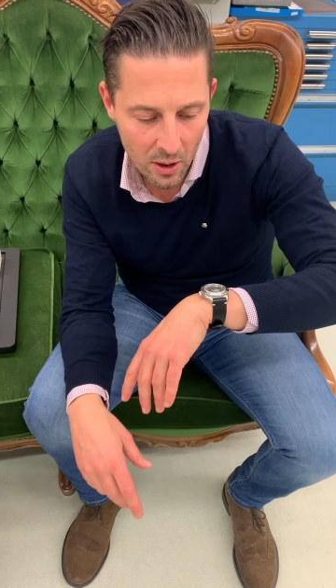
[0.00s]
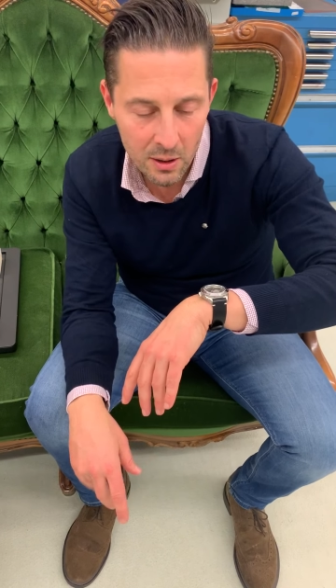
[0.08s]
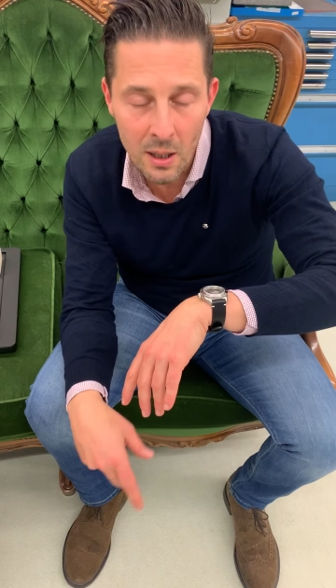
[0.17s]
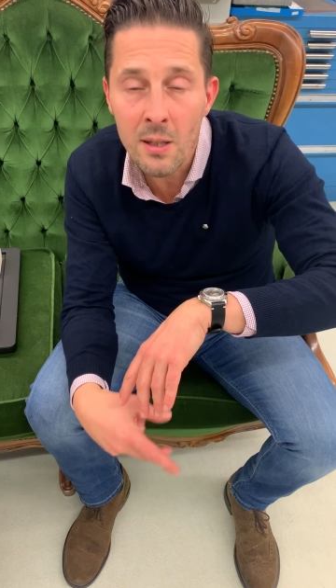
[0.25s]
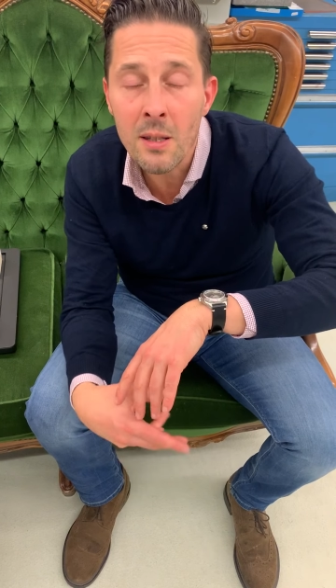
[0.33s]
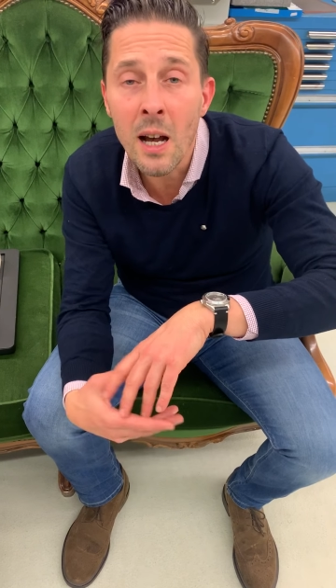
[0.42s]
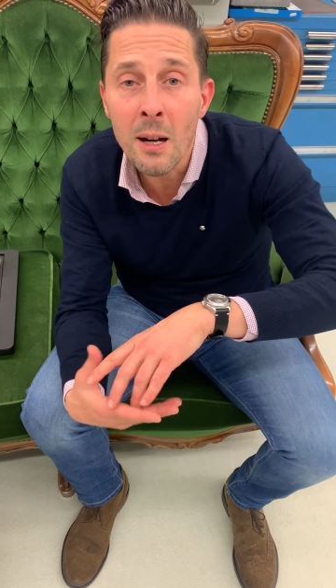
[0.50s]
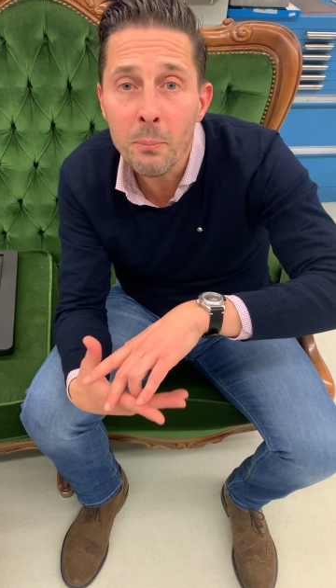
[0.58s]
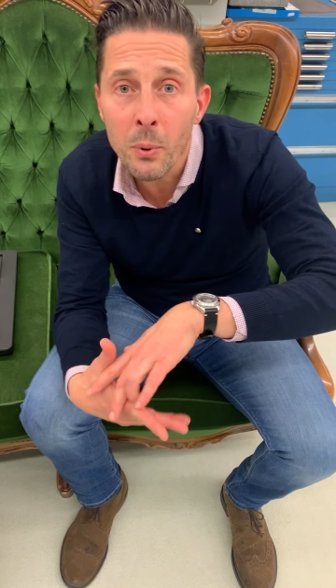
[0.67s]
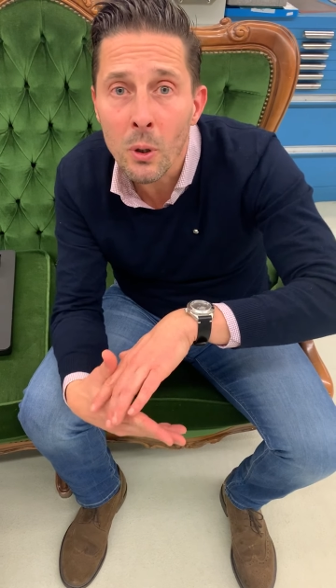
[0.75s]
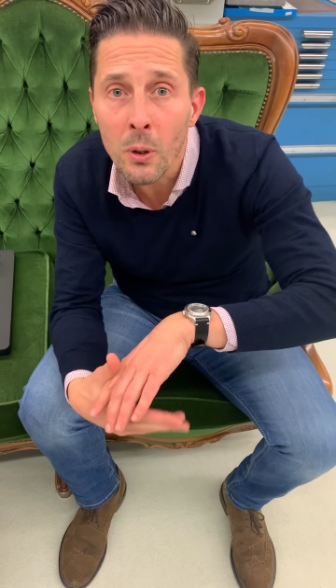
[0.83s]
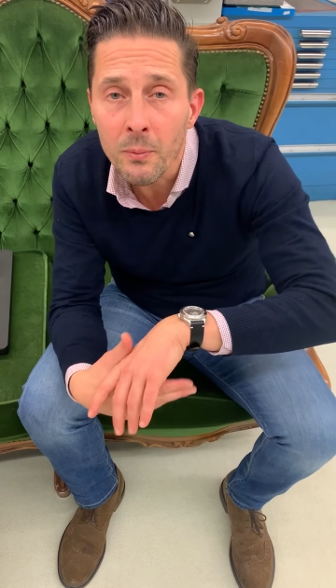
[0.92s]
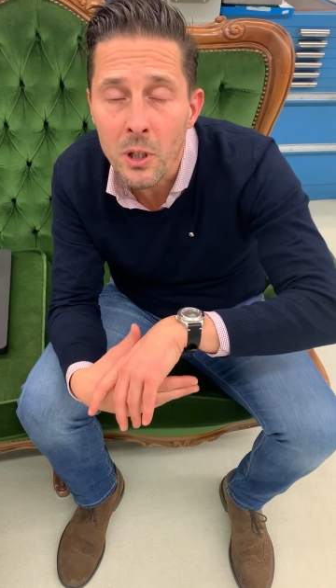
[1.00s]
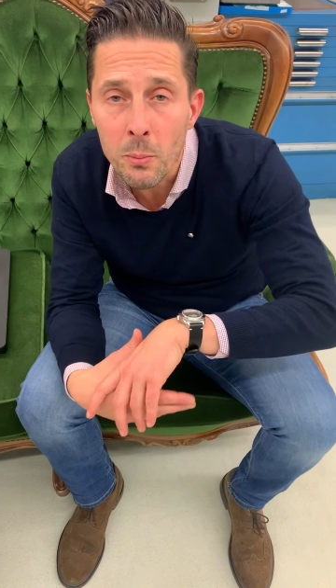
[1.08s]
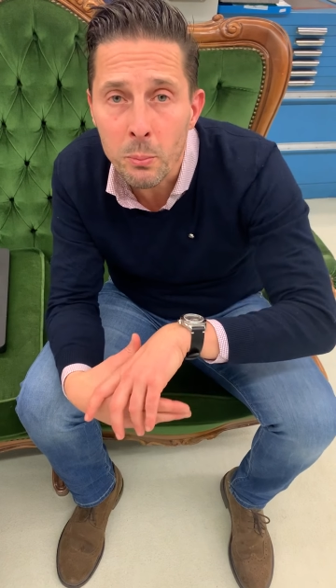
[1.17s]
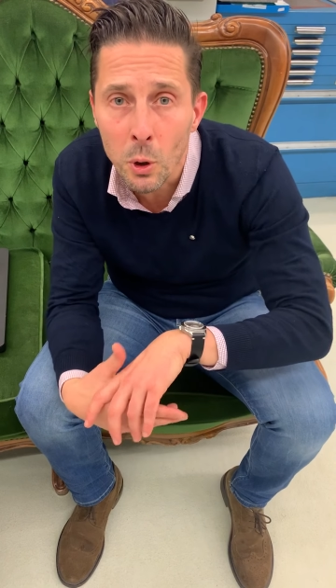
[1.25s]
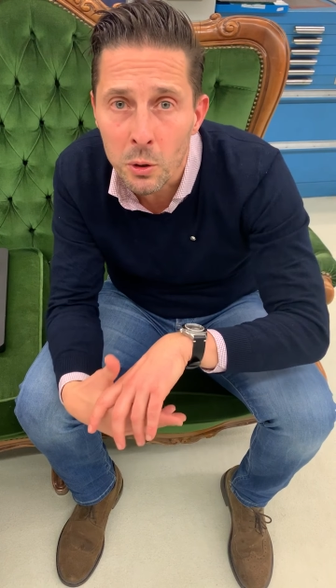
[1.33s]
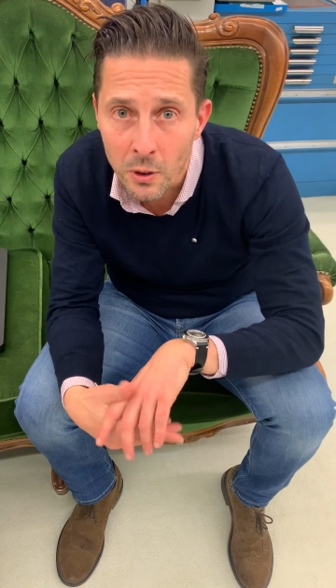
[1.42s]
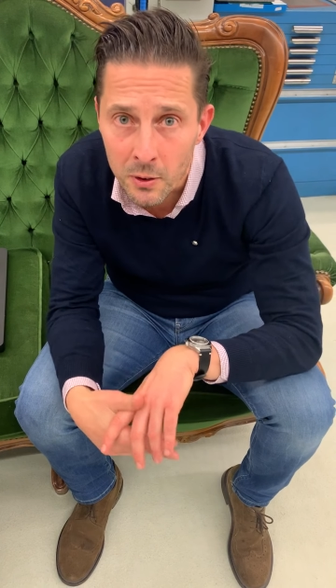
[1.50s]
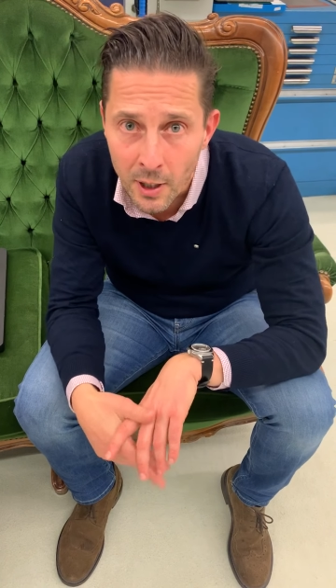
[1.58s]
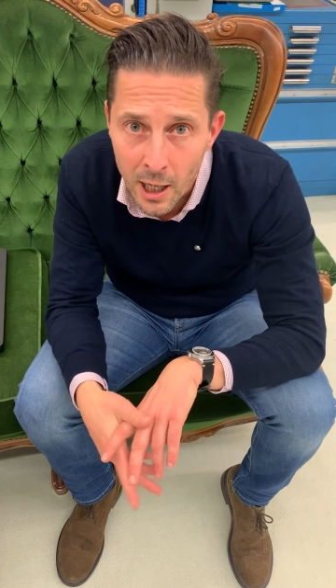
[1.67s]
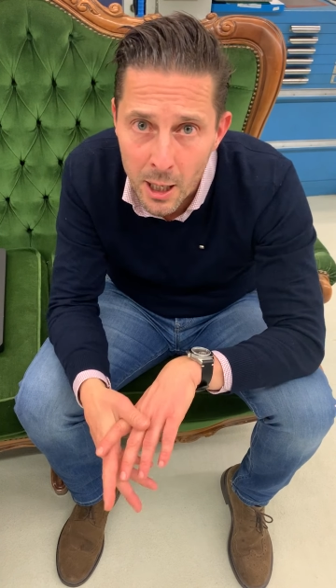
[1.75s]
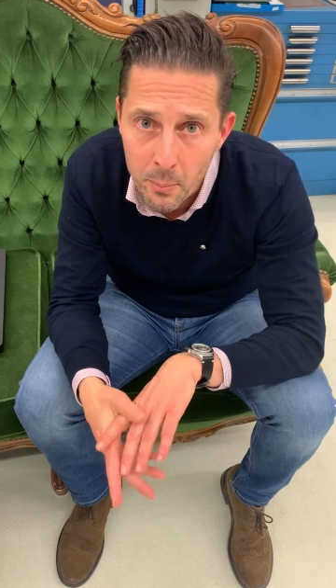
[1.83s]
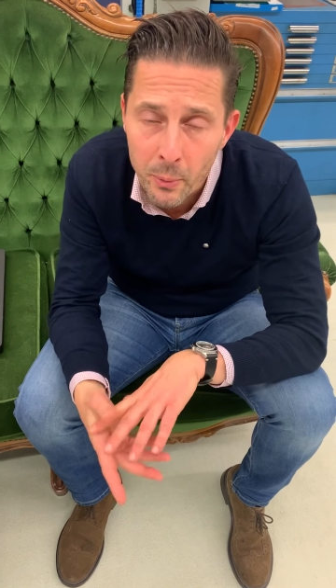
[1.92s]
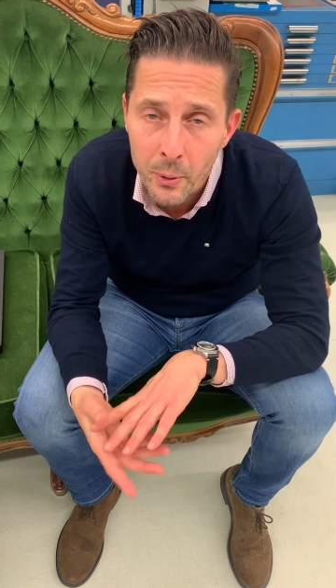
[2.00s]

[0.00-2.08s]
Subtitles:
this sample, this prototype,